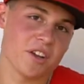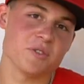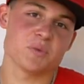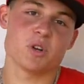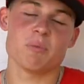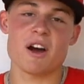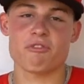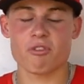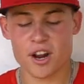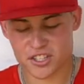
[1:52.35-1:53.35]
I used one of my
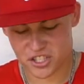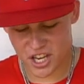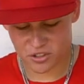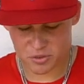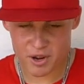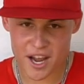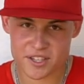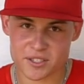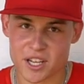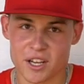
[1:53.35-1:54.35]
friend's Chandler
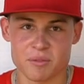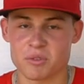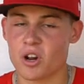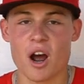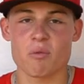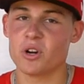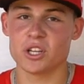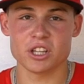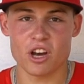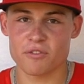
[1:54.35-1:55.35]
bats, and you know, I
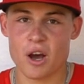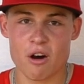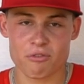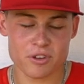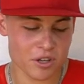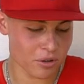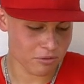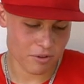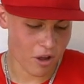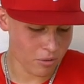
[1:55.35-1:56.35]
really loved how it
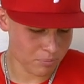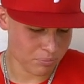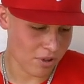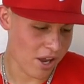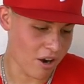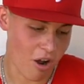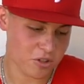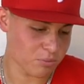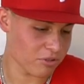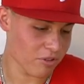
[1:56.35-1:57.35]
felt. And it
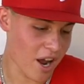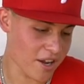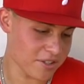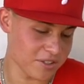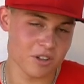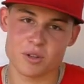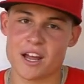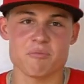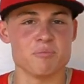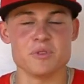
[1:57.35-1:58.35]
also provides, you know,
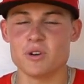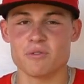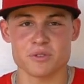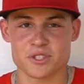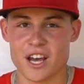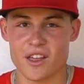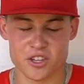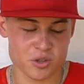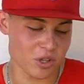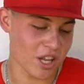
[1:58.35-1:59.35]
that beautiful sound
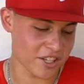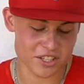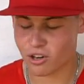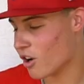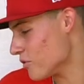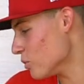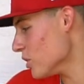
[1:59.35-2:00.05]
that you really like to hear off the